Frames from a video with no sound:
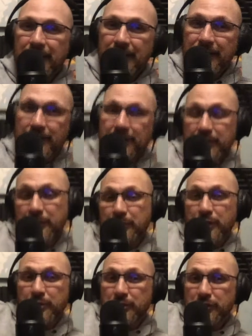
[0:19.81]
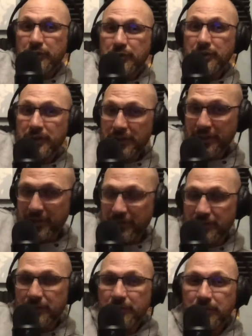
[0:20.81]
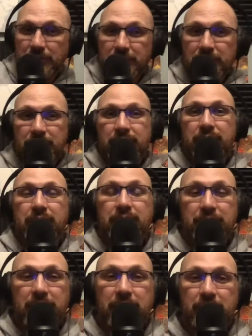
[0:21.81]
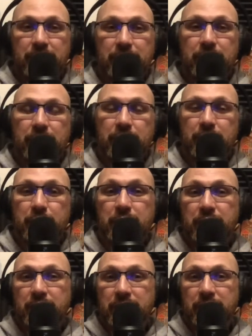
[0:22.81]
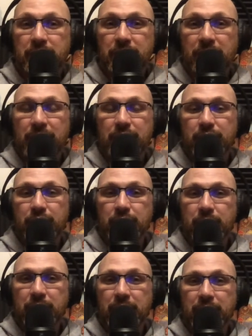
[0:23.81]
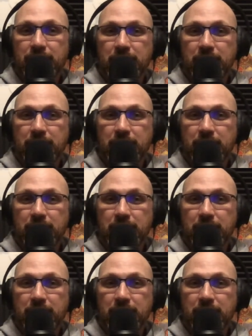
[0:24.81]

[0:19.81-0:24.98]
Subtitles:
give them an opportunity to have some meaningful experience in your classroom and have some